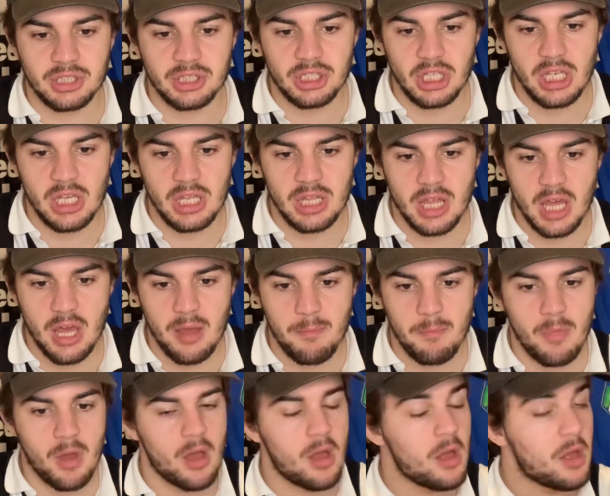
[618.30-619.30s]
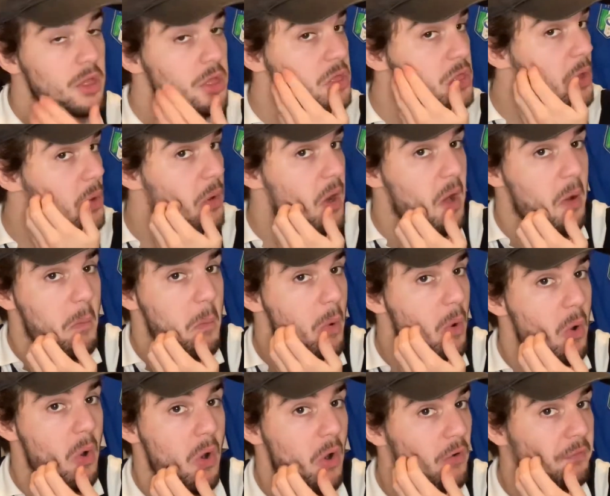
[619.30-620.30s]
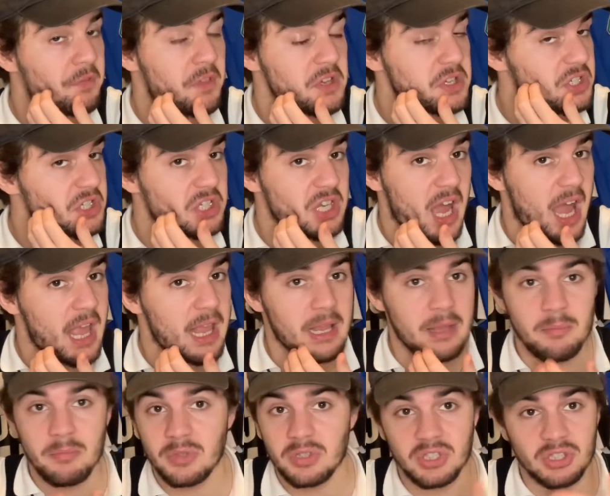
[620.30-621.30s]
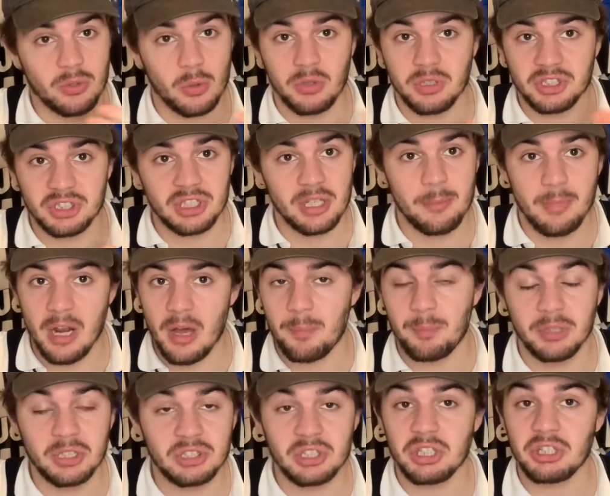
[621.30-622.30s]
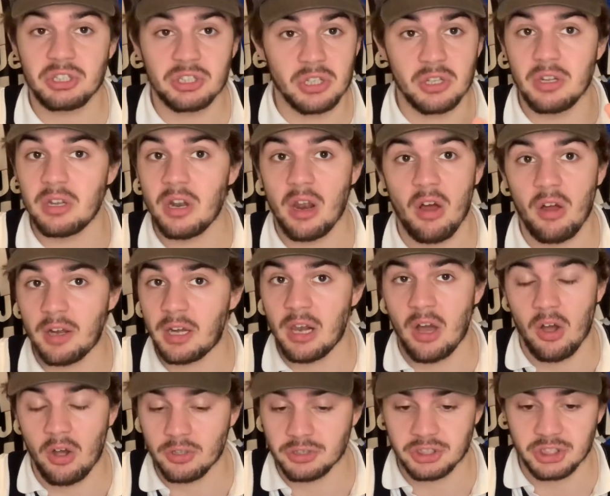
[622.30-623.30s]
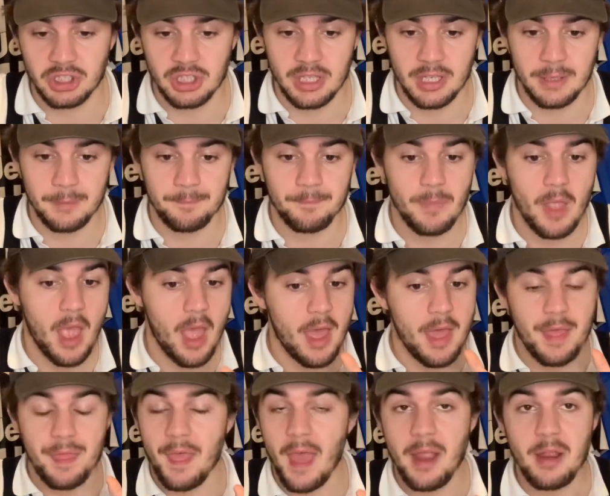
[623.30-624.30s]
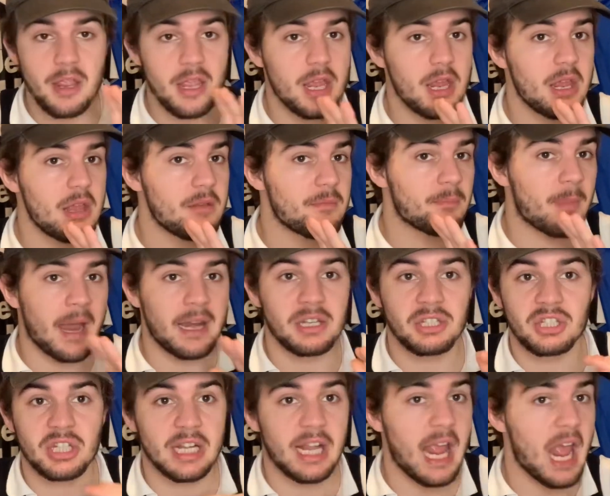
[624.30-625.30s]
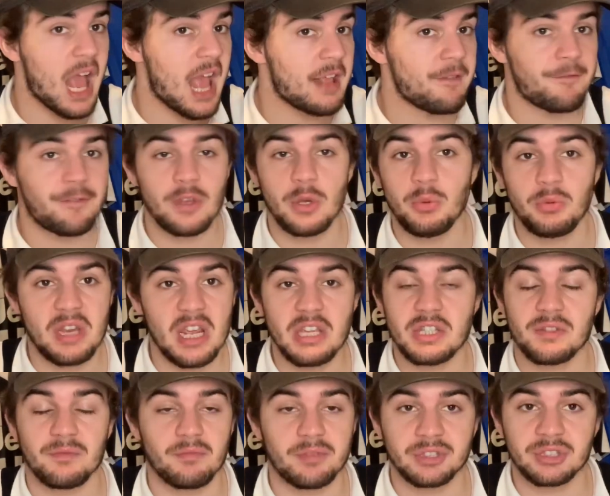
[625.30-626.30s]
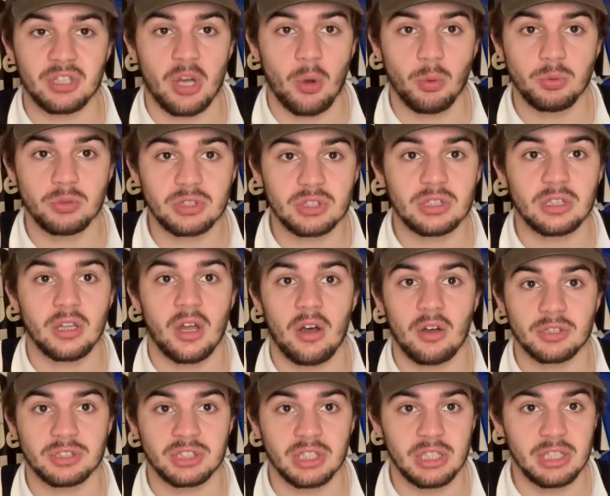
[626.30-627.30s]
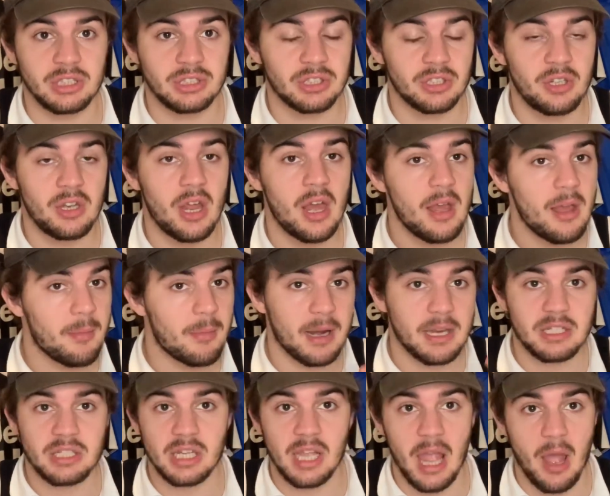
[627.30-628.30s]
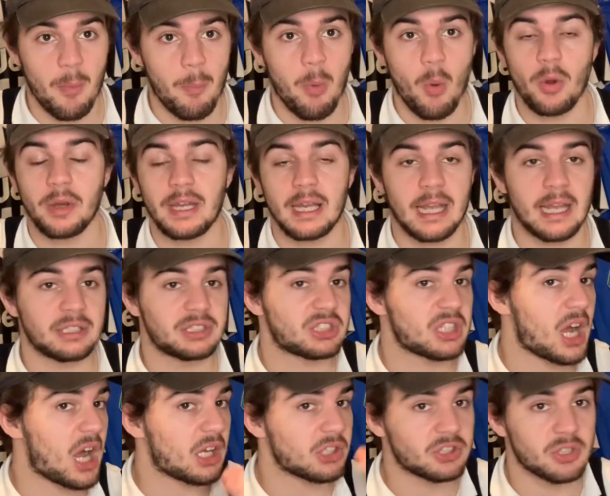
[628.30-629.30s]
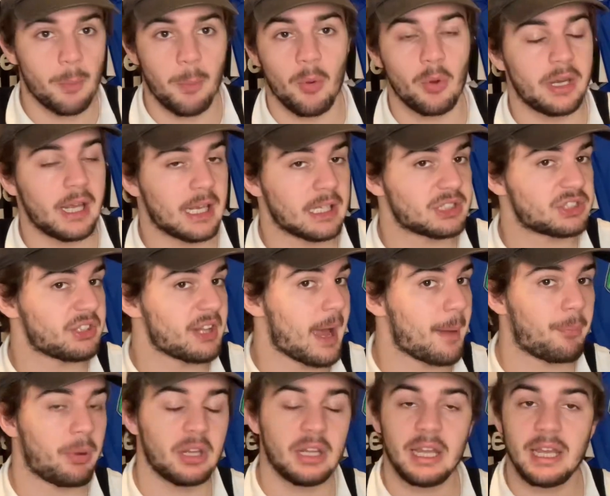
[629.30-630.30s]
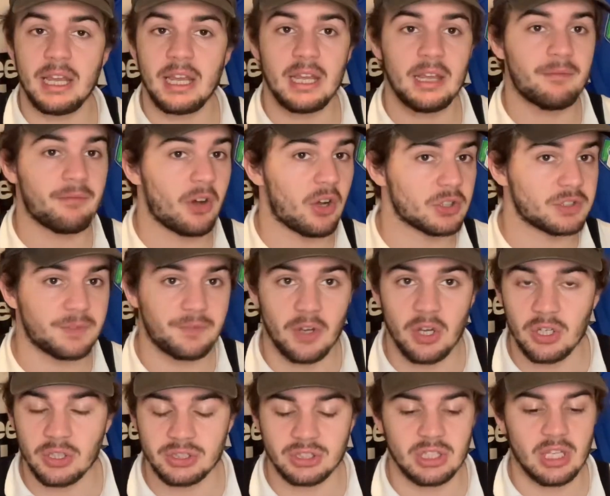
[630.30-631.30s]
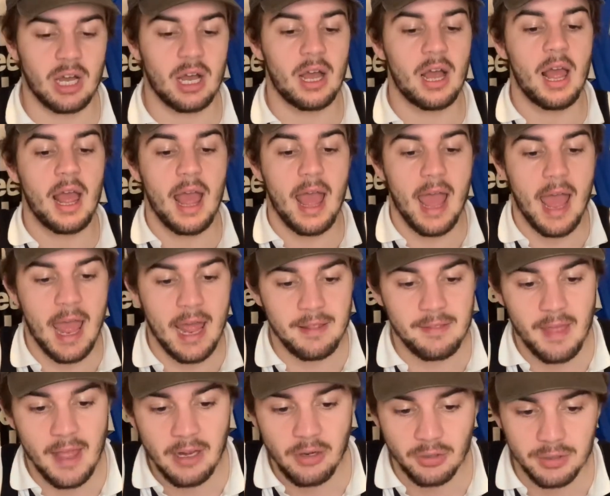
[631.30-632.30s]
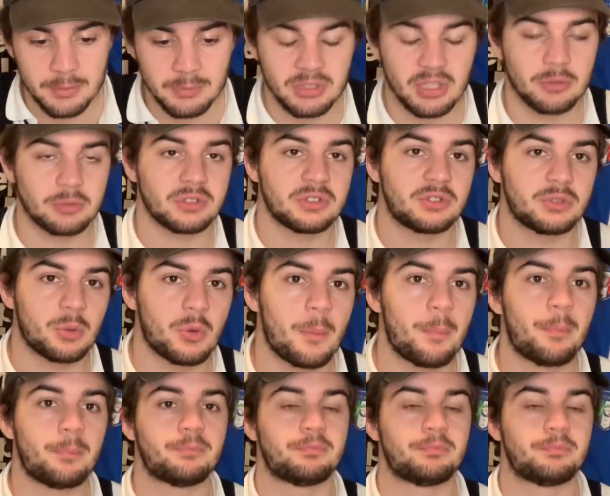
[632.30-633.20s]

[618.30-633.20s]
see them doing more of the same, sort of similar position like last year. They managed to get a few decent results last season. Managed to get a point against us, a point against Napoli, and vice versa. And they got themselves into a